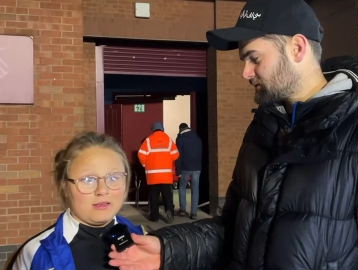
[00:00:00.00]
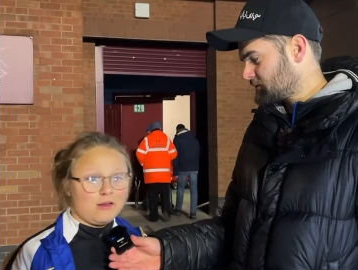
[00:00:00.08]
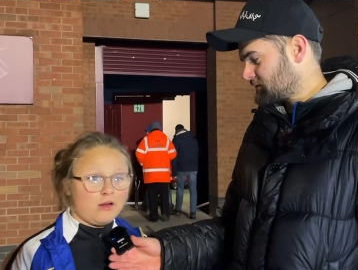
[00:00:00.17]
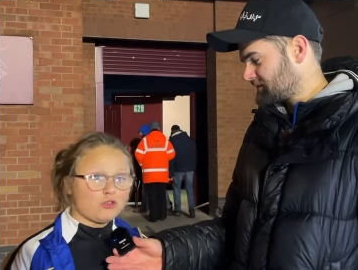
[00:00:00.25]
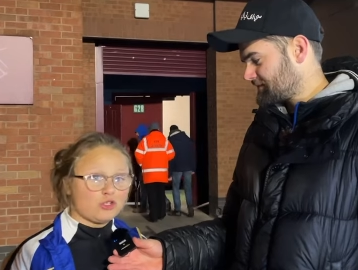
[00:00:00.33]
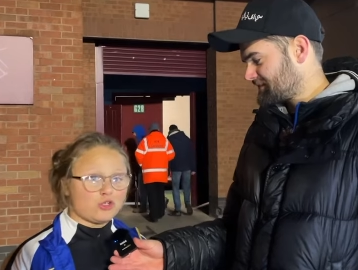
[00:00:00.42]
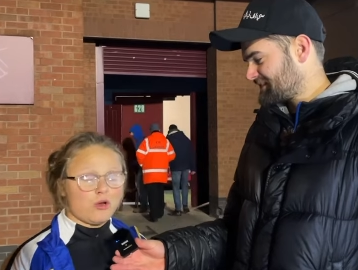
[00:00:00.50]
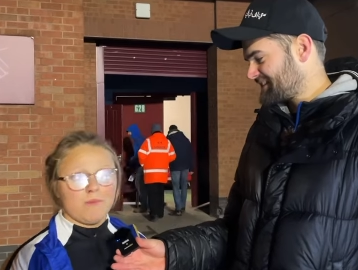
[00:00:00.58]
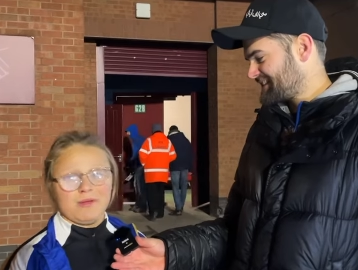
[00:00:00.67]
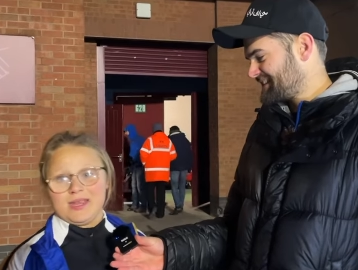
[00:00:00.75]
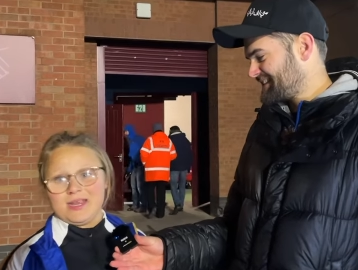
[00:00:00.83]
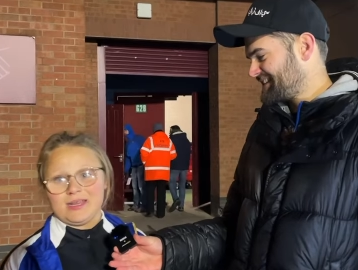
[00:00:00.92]
Speaker 1: I was just
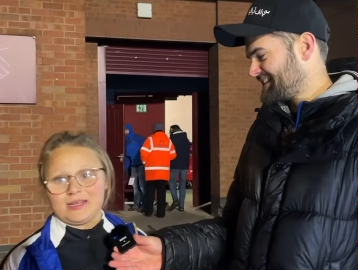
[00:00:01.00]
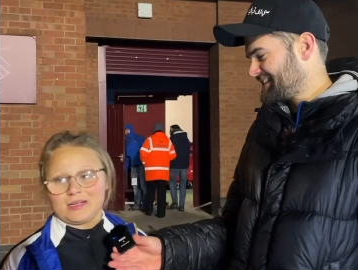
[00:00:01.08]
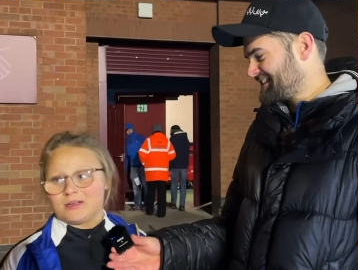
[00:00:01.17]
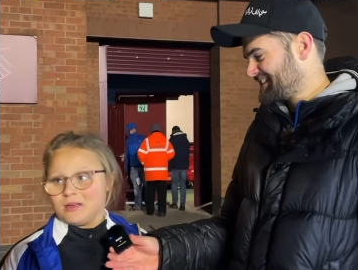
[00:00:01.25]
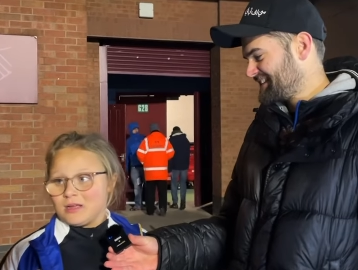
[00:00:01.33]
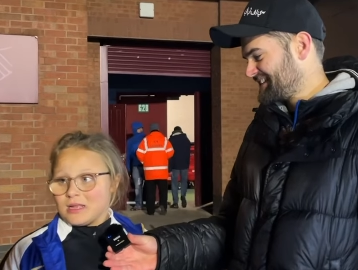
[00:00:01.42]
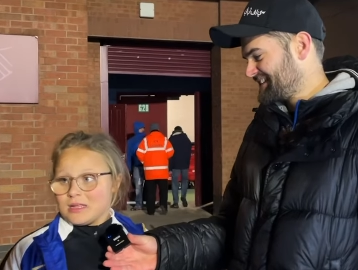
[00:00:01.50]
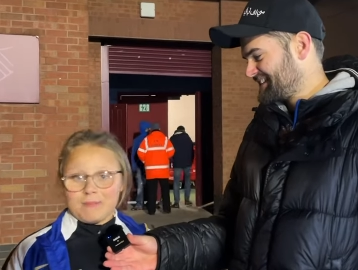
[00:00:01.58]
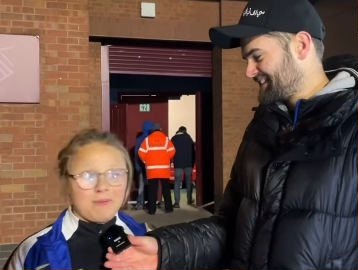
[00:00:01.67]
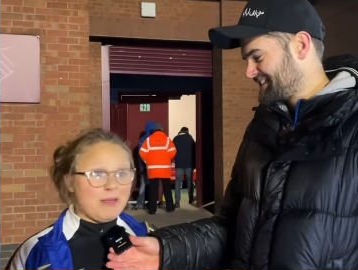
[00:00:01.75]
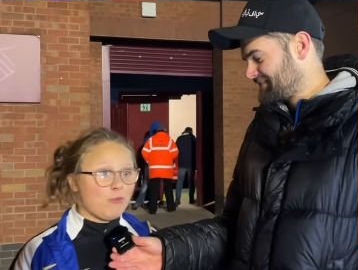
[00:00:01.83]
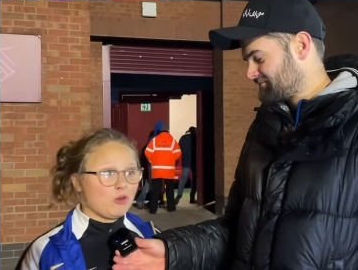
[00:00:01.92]
comedic. Then
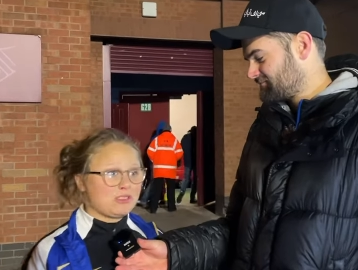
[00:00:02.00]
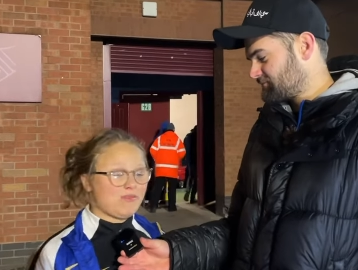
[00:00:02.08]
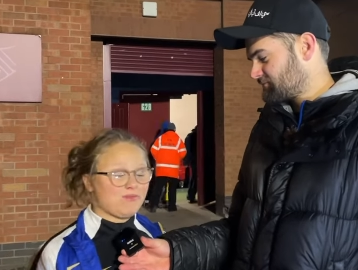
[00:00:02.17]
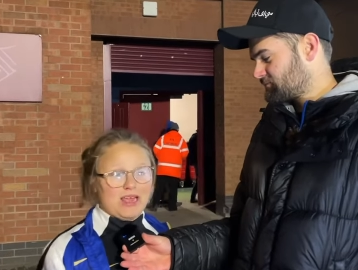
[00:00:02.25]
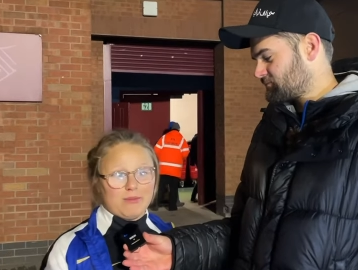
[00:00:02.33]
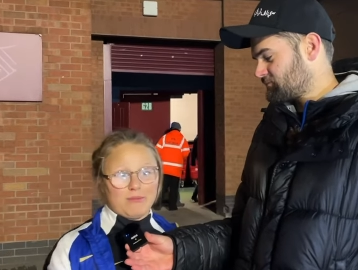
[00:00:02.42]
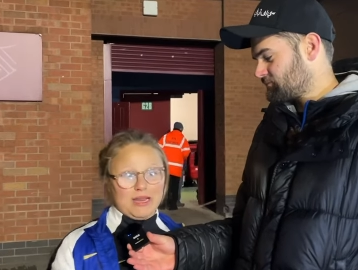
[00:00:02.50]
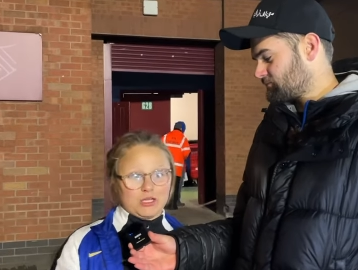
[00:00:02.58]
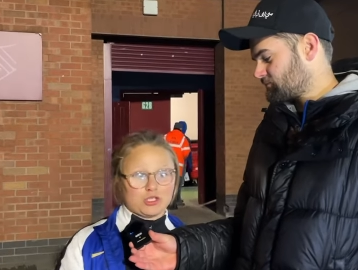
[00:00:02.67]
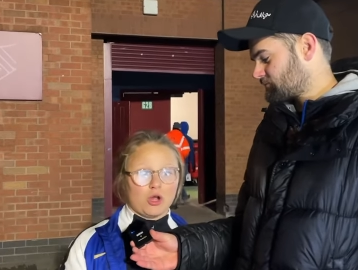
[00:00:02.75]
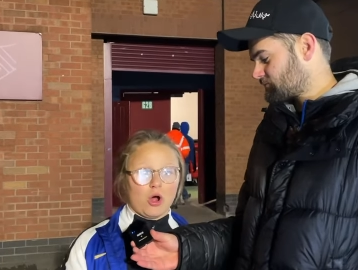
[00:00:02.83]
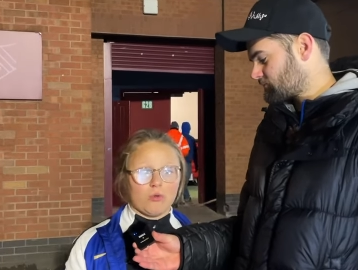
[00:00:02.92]
people at 78 minutes
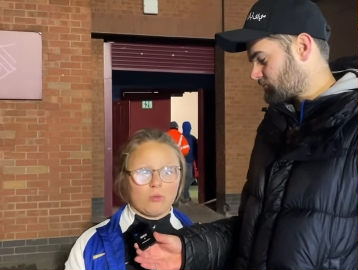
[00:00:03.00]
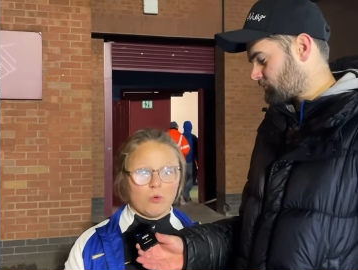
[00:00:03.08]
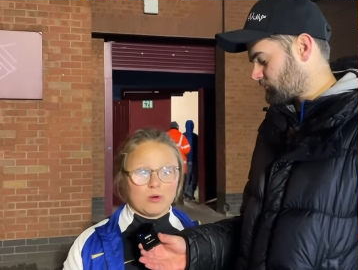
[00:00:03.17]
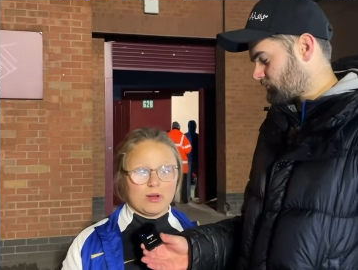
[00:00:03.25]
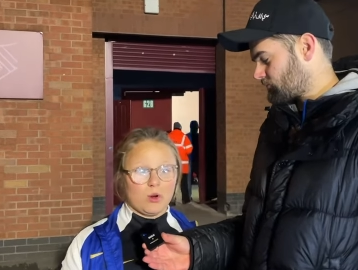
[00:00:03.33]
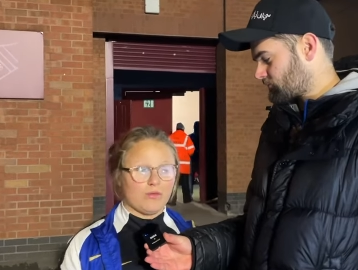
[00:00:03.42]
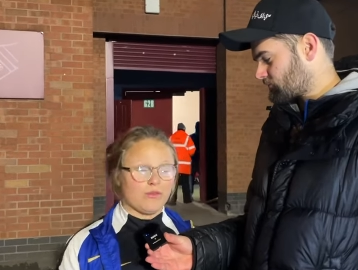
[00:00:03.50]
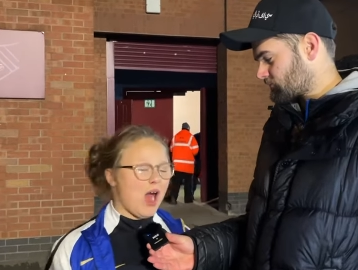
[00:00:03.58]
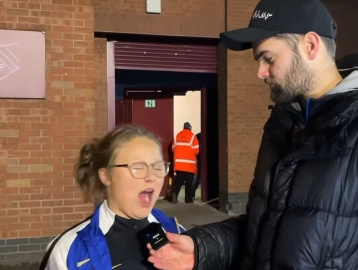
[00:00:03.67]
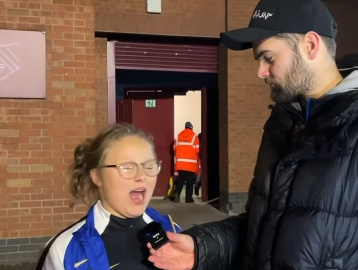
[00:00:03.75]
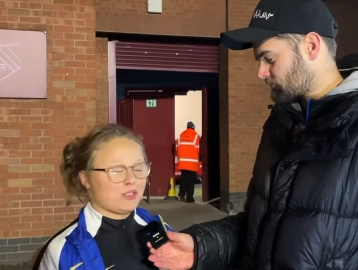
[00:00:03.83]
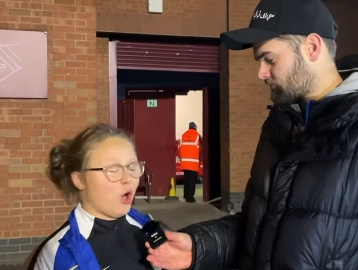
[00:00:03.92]
start walking off.
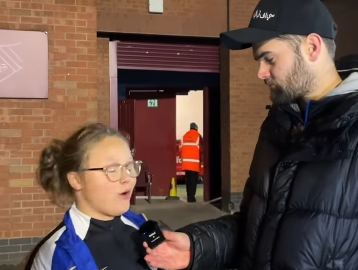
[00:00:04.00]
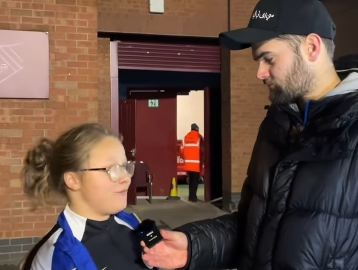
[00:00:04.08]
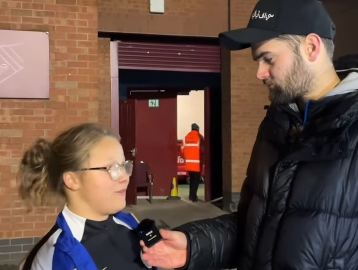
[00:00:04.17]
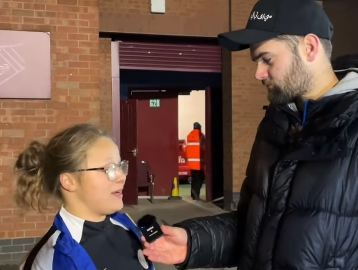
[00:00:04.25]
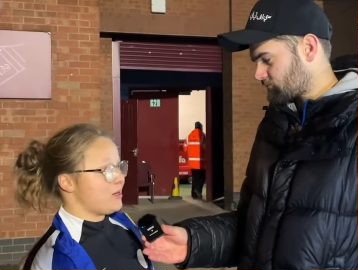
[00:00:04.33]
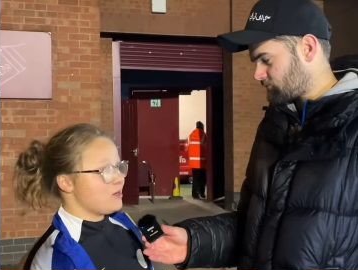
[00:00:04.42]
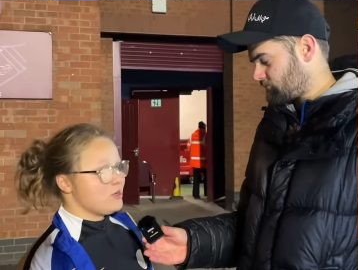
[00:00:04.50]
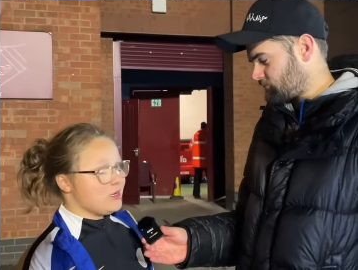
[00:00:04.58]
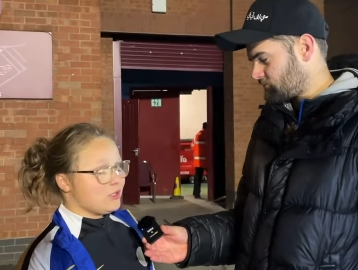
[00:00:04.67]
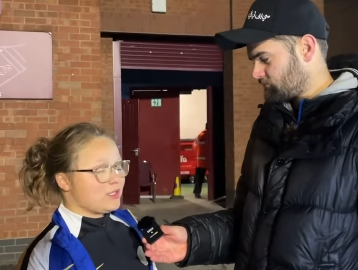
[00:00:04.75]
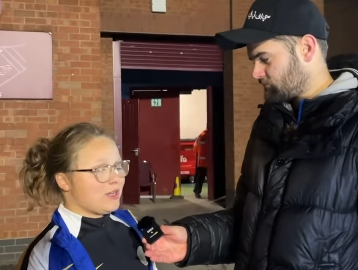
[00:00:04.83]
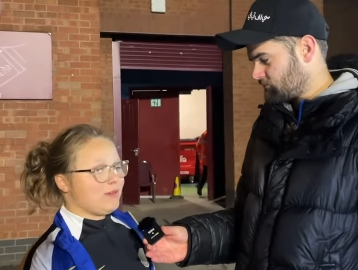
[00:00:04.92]
I don't think
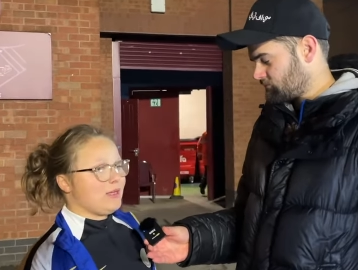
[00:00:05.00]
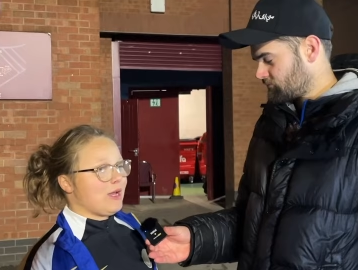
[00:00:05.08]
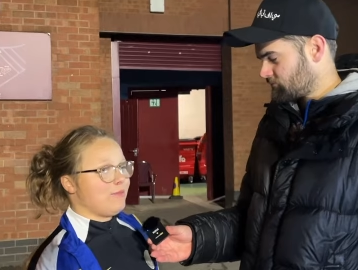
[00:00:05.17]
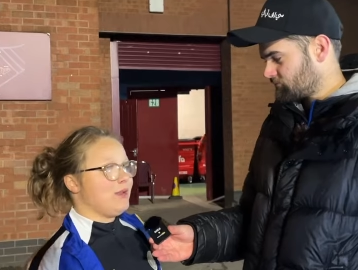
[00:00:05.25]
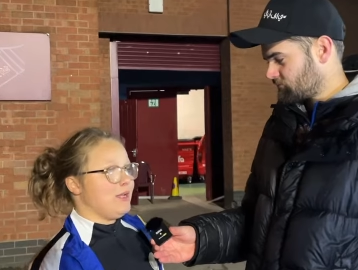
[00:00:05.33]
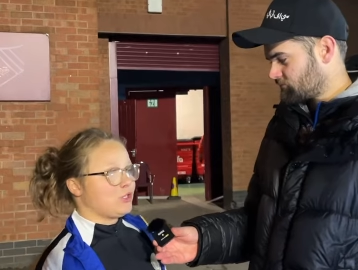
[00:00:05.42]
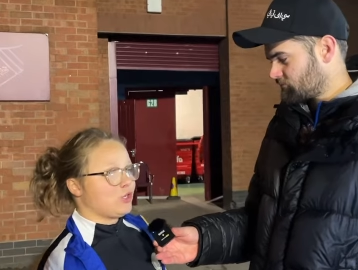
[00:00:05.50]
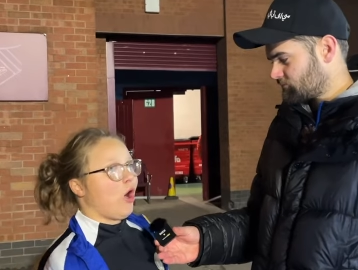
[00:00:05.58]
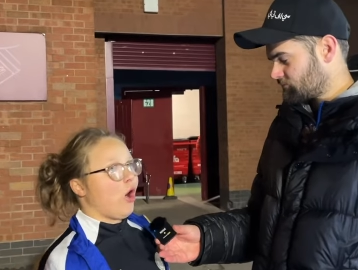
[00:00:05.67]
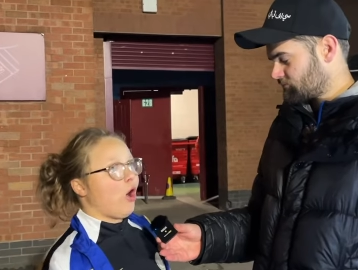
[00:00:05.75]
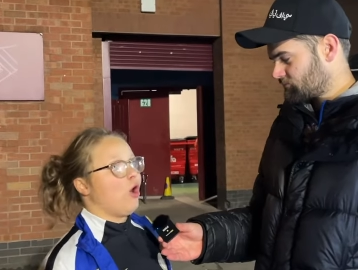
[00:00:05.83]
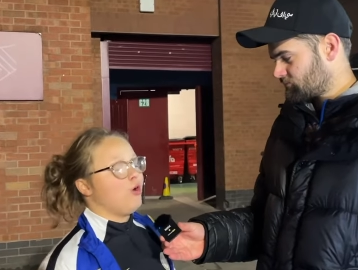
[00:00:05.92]
78 minutes at
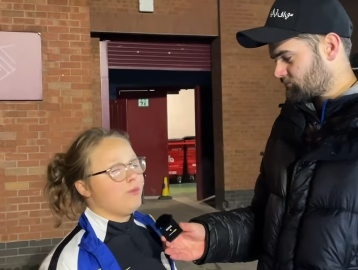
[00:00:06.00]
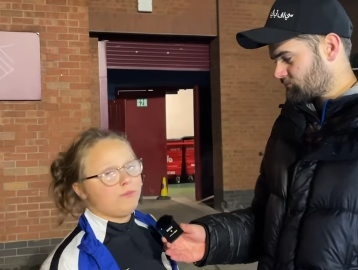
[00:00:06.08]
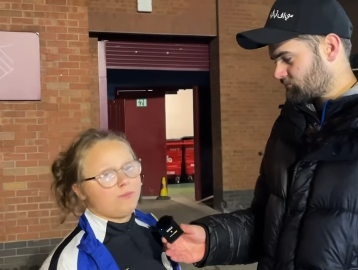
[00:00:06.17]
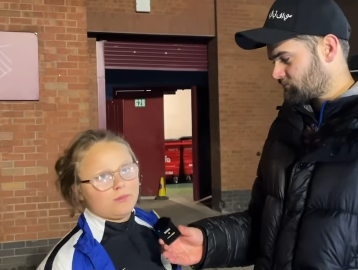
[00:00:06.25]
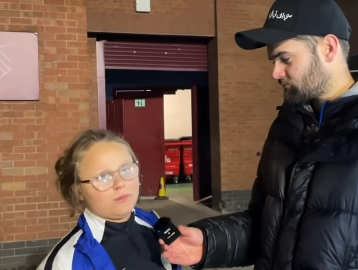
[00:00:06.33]
home